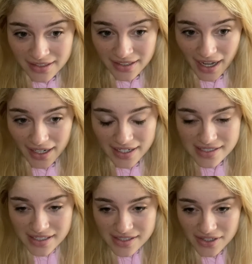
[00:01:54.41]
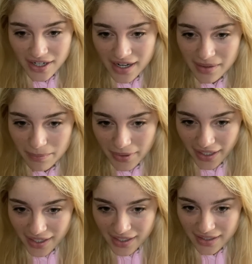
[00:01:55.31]
I guess these are kind of
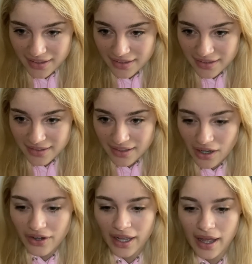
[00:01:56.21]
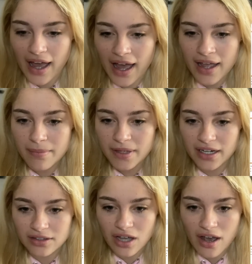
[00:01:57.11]
big. Okay, I am in a
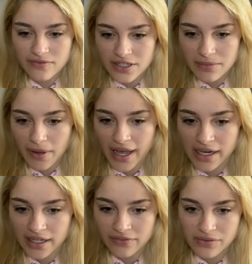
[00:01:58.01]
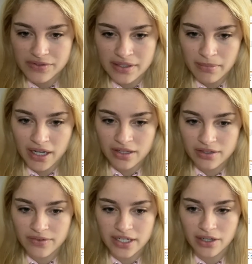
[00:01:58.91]
lofted bed if you've seen my other
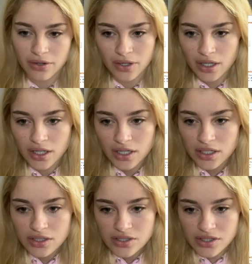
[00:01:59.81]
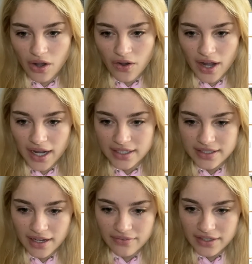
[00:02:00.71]
video, so I
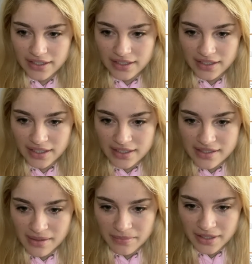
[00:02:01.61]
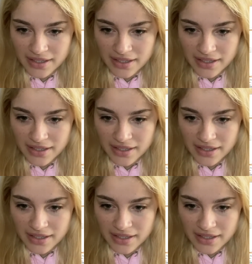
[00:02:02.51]
definitely need something